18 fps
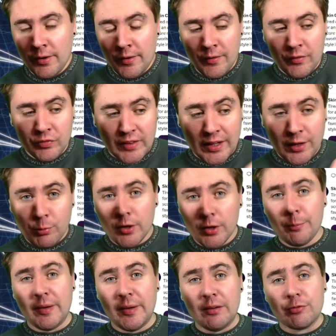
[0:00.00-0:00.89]
They want to
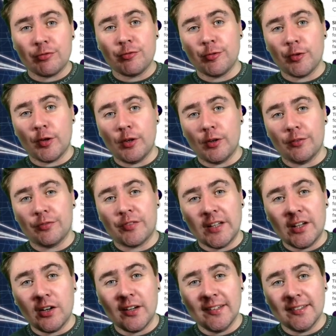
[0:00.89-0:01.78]
be in front of the
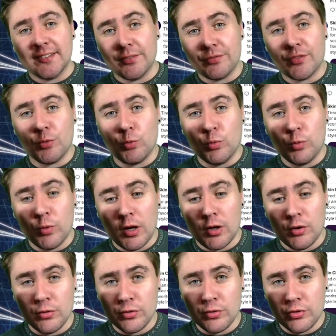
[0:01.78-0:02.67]
eyes of the
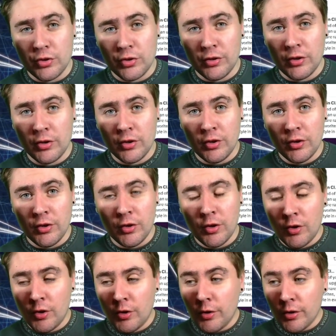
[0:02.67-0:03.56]
world,
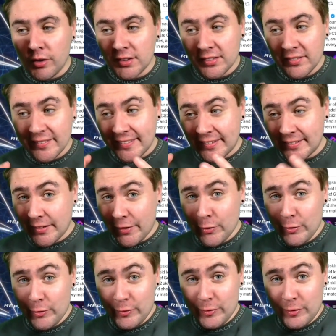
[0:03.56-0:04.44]

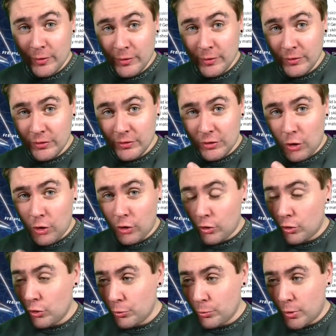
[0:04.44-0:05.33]
so the
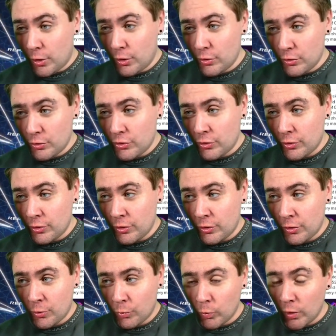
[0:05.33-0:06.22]
whole world
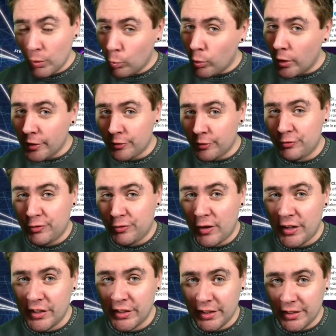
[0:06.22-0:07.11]
will want to
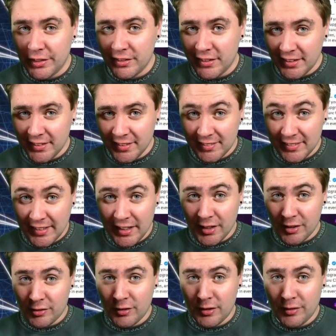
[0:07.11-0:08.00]
fly in these
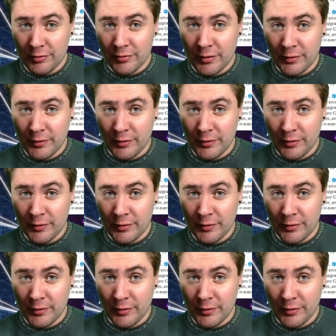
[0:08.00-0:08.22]
aircraft.